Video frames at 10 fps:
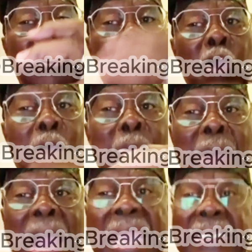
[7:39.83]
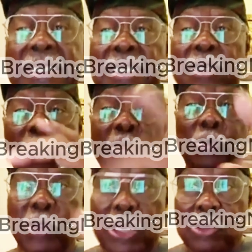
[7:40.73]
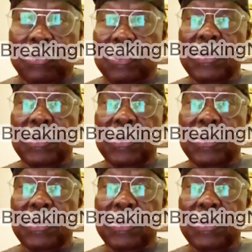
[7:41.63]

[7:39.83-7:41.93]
the young minds to education.